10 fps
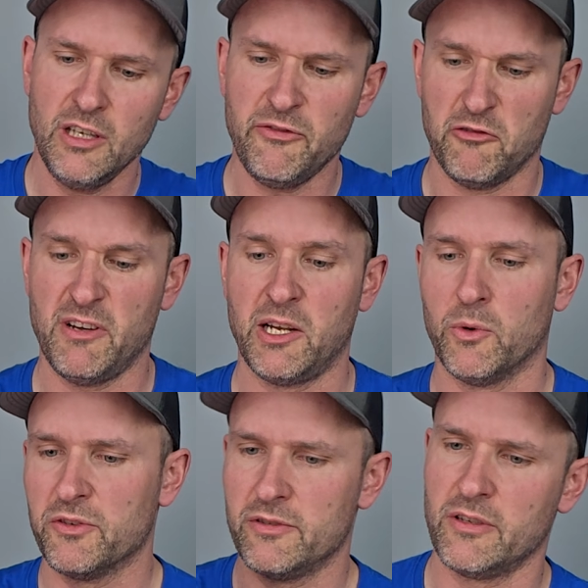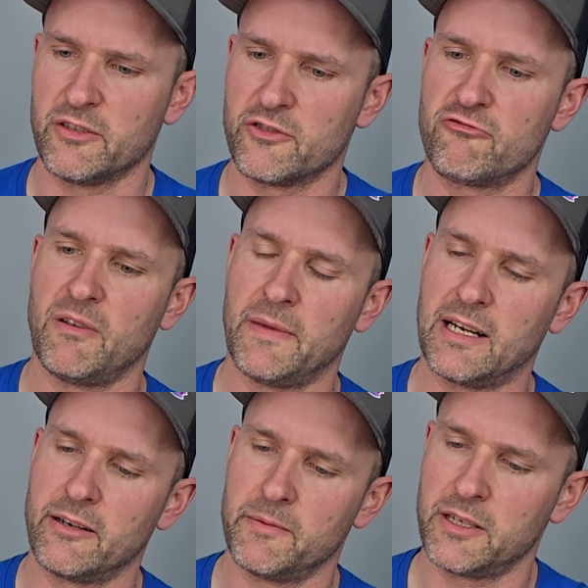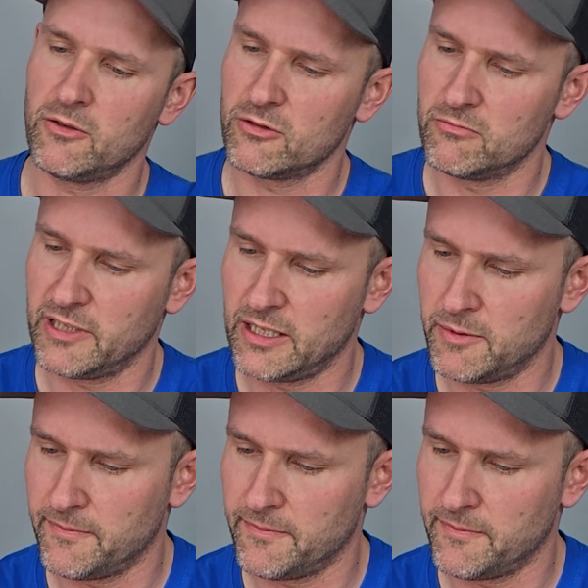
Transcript: If you really want to, you can trim that little bit of dongle braid,